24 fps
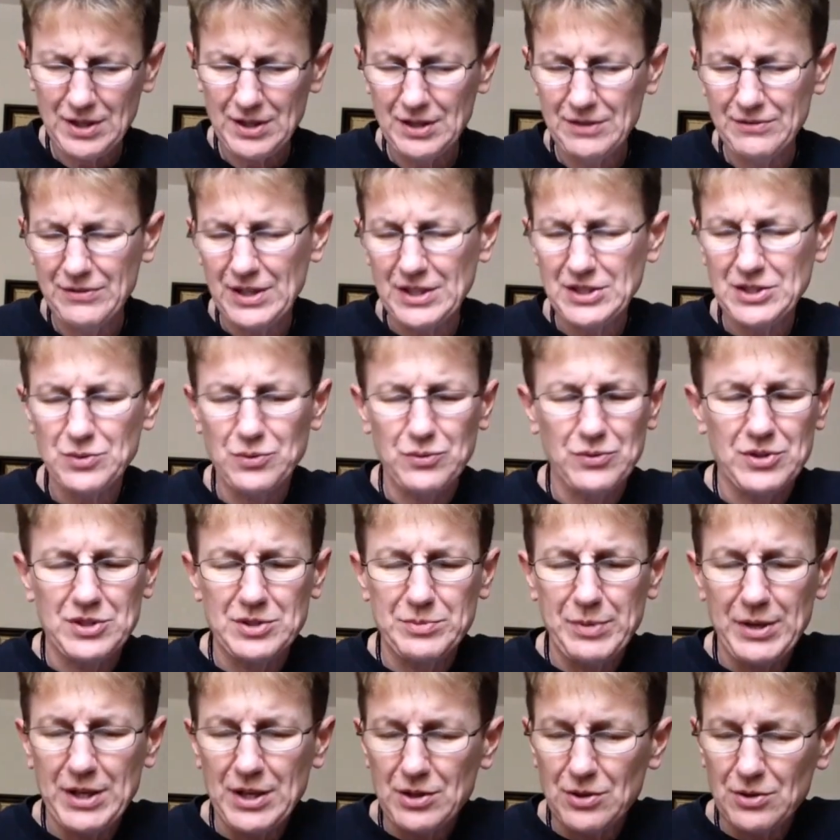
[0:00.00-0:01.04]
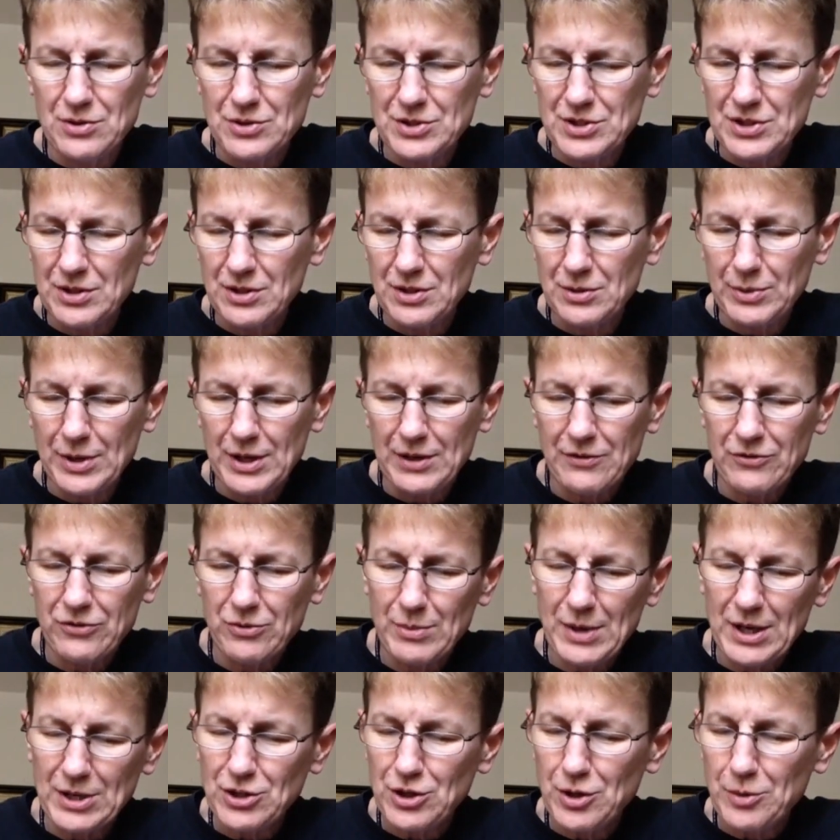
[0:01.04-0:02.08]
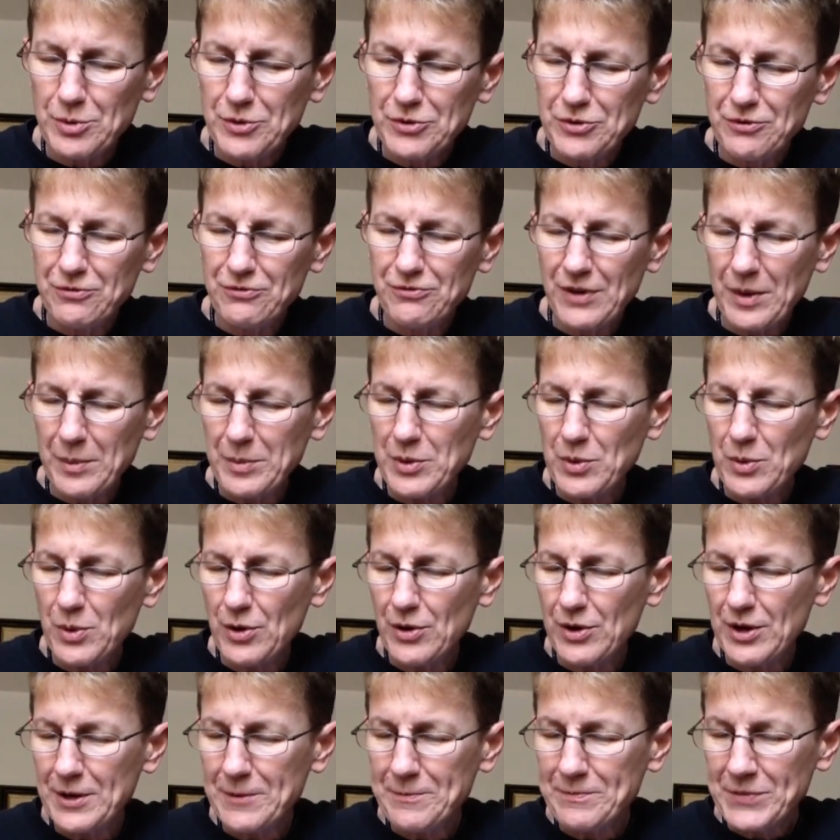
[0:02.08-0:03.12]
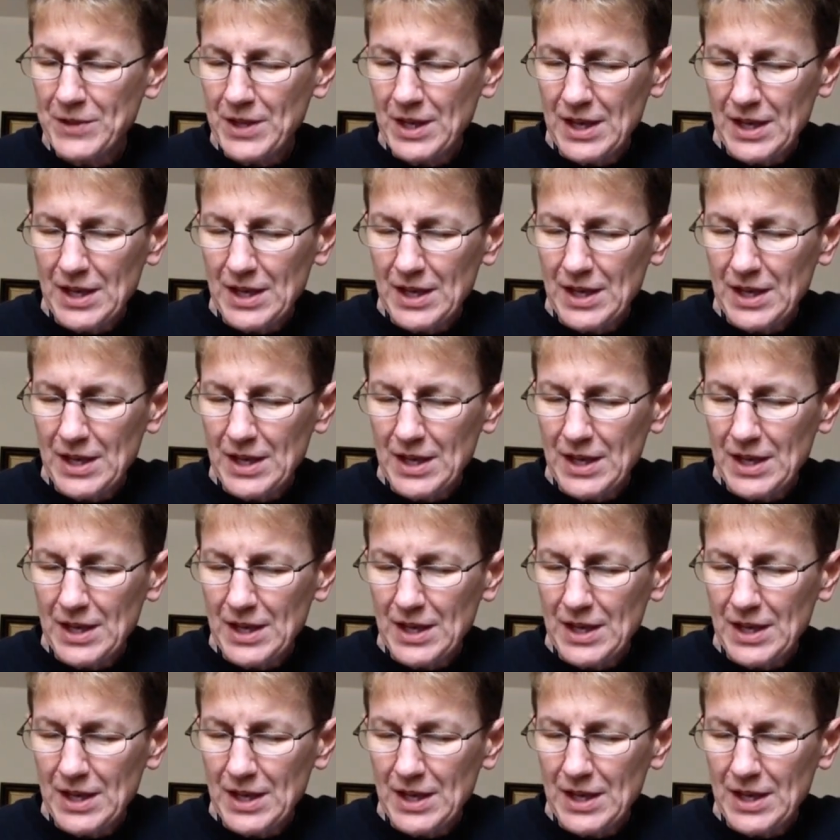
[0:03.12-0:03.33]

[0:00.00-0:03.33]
events with speakers running from October through February,